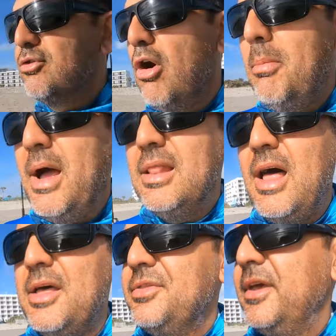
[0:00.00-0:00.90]
to throw my
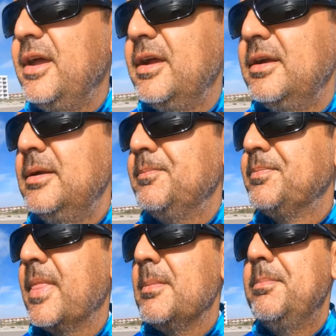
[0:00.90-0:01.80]
line there
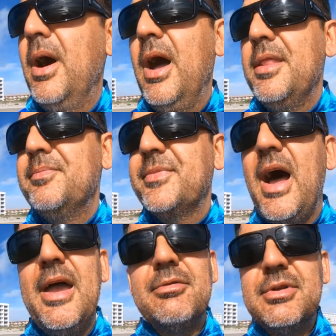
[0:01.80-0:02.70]
but
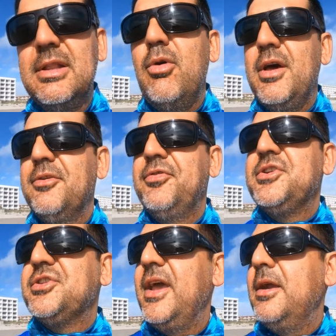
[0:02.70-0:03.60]
I really want to
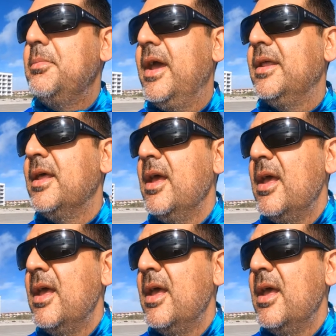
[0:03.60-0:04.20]
fish there, man.